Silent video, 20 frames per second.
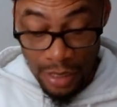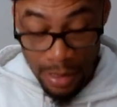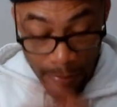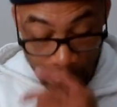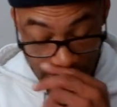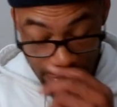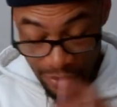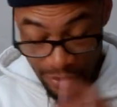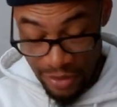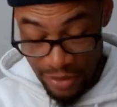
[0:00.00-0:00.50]

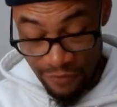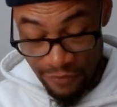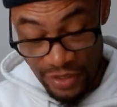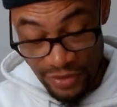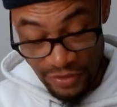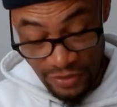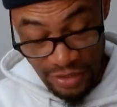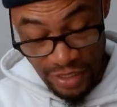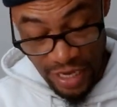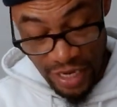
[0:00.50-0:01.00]
Maybe an
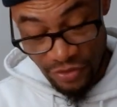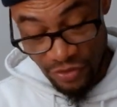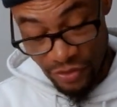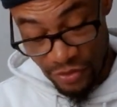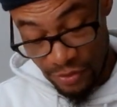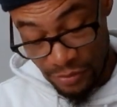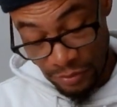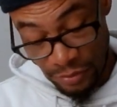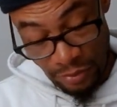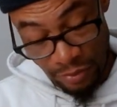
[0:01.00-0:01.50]

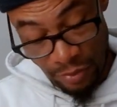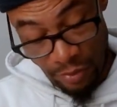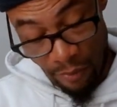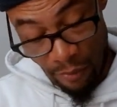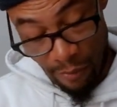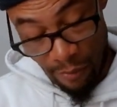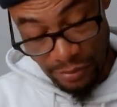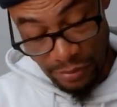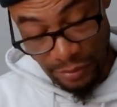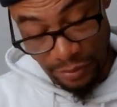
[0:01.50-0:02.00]
investigation.
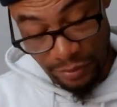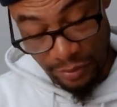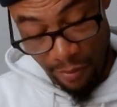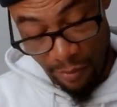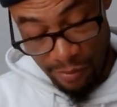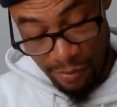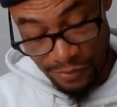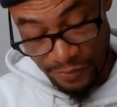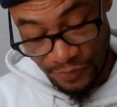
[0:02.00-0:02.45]
Mm-hmm.